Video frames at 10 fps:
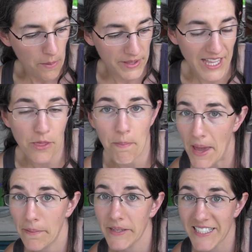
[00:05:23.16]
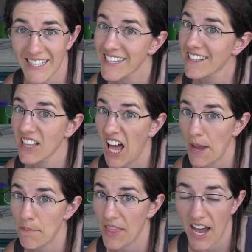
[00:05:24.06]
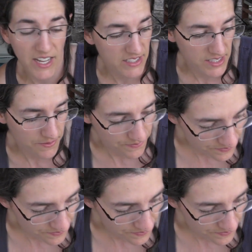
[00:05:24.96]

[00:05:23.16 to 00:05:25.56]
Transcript: But then the babies can climb that.